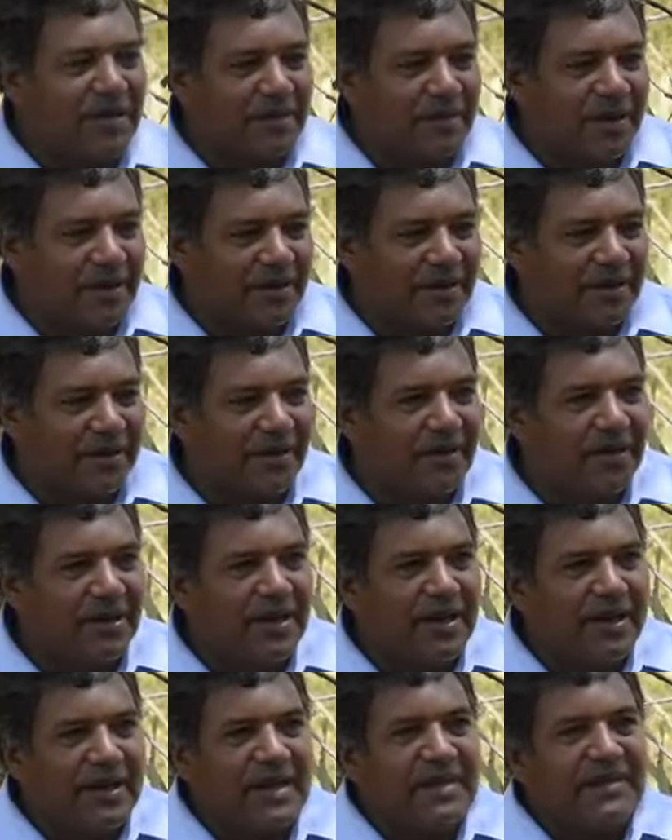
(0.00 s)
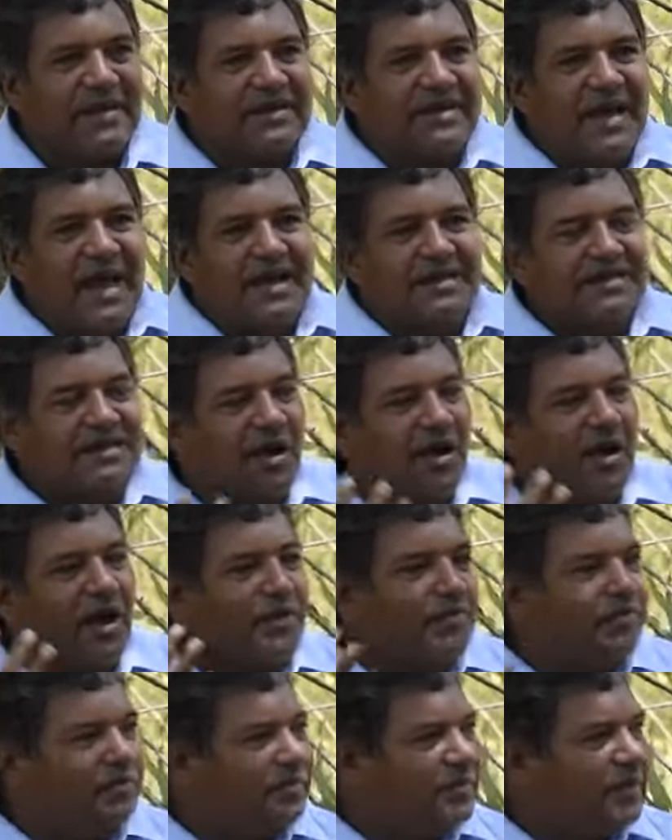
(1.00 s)
come out. In the
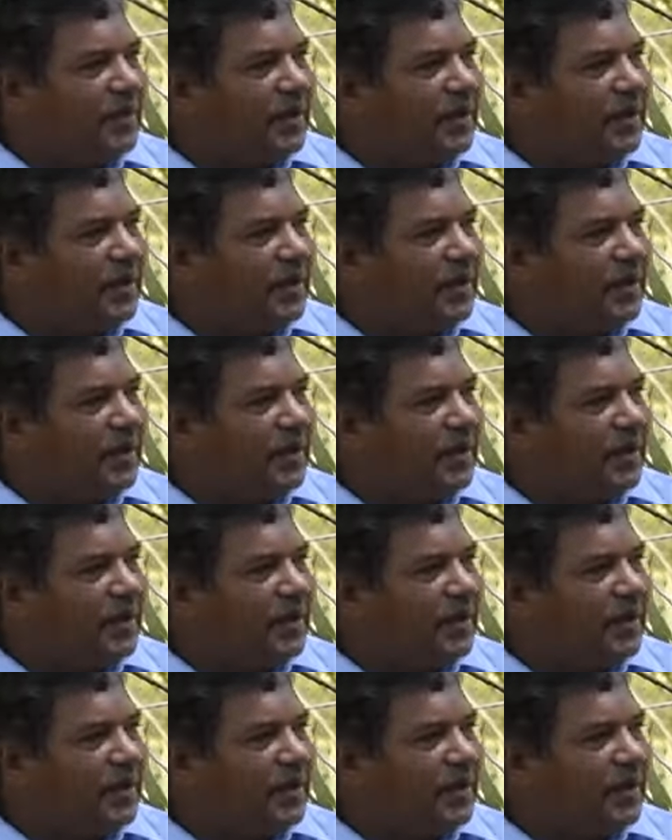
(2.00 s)
daytime,